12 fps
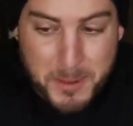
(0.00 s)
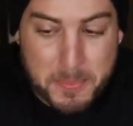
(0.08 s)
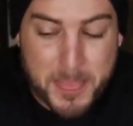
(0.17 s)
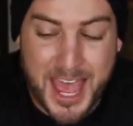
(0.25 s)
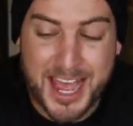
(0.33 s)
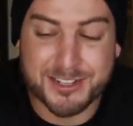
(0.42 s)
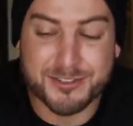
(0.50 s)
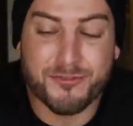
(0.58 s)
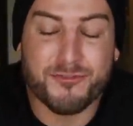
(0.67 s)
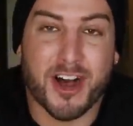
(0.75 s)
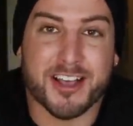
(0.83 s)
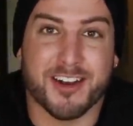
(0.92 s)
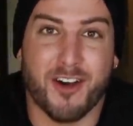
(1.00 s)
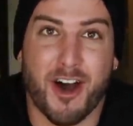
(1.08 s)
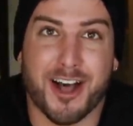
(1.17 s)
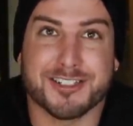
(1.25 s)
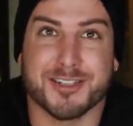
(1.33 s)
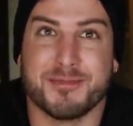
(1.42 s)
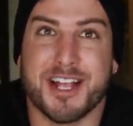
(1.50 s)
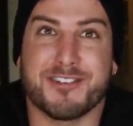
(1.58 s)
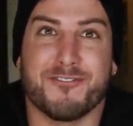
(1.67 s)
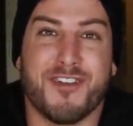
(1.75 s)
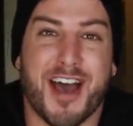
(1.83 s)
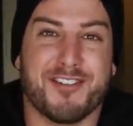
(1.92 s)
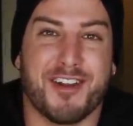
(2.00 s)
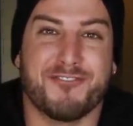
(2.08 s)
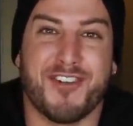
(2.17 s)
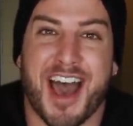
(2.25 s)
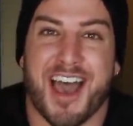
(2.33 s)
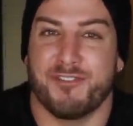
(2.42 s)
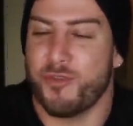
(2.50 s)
That is fucking awesome. That's a five out of five.